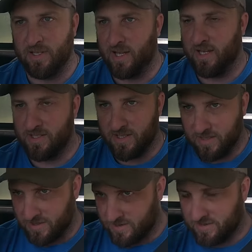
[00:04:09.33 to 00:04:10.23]
and
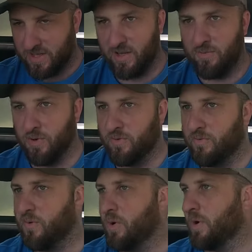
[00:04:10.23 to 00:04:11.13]
just keep
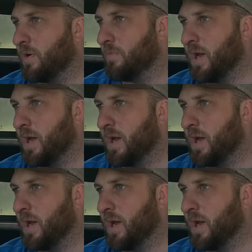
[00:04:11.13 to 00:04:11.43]
moving forward.